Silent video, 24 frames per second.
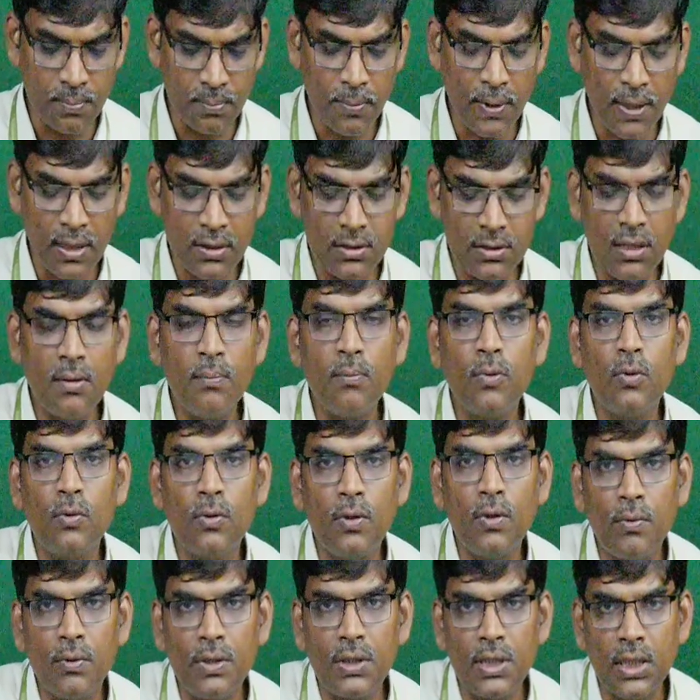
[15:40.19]
For example,
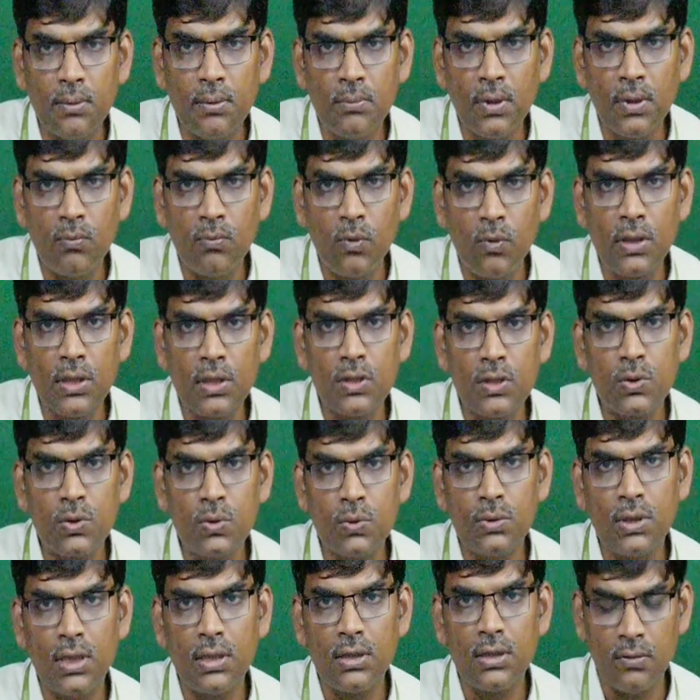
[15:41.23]
our terminal voltage is
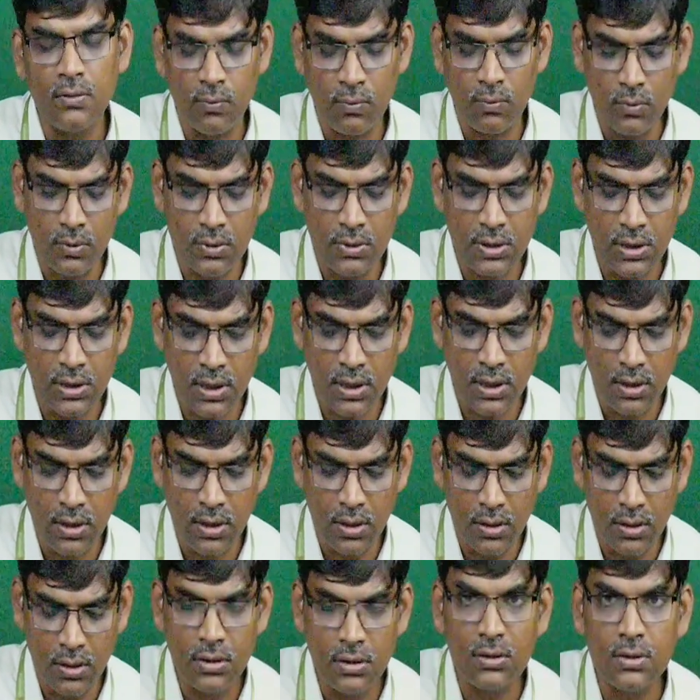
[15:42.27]
230 volts. Here the
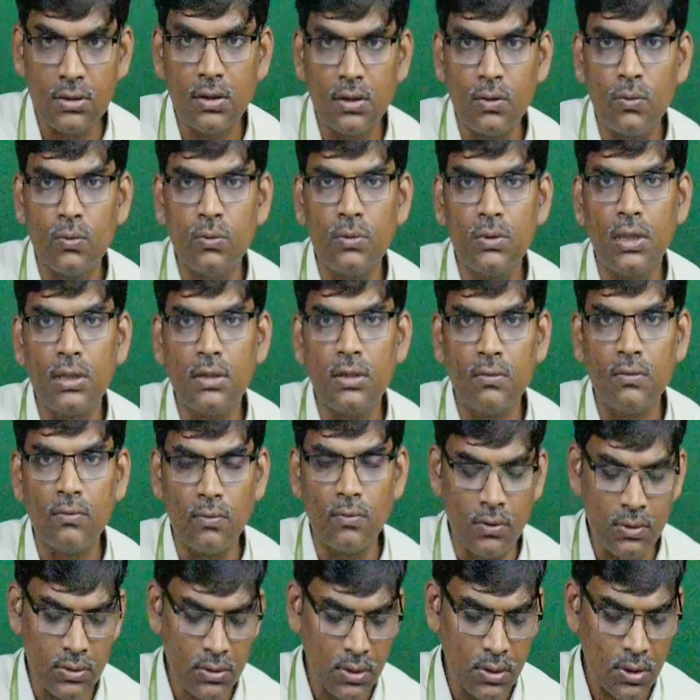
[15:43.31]
it is the 230
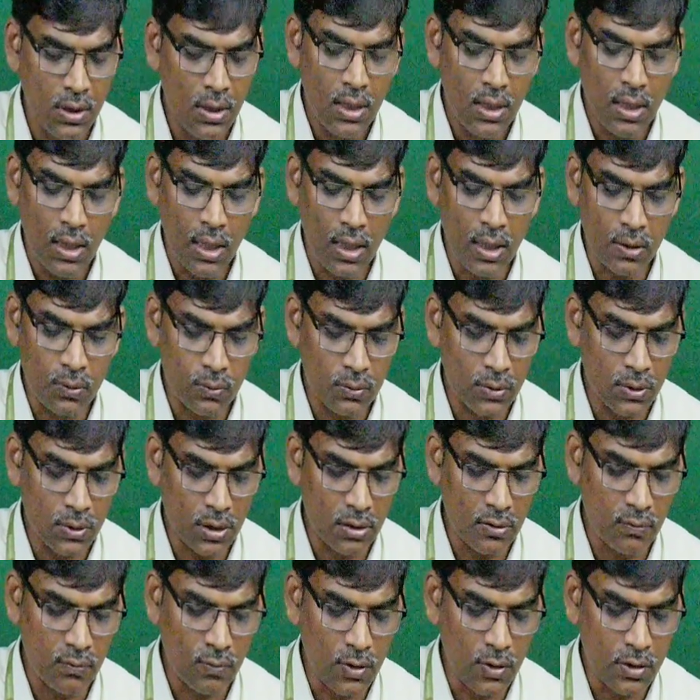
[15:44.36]
volts.
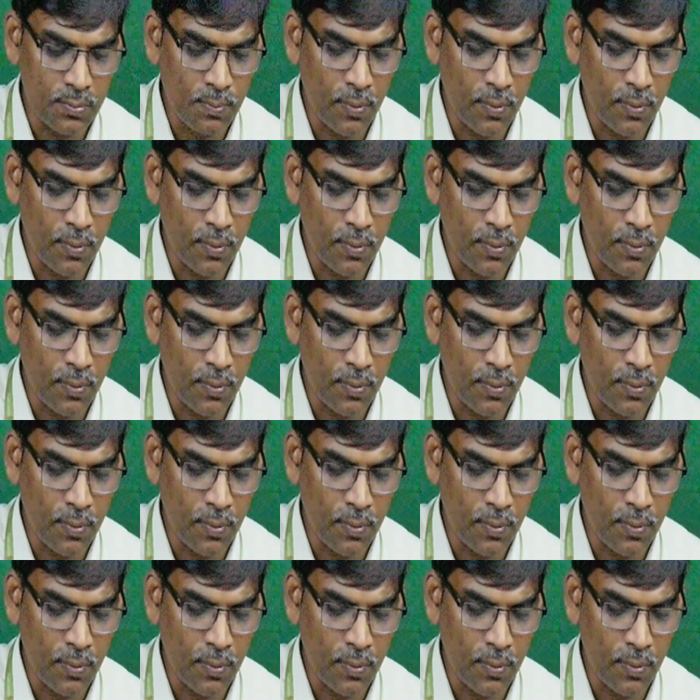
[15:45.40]
230 volts.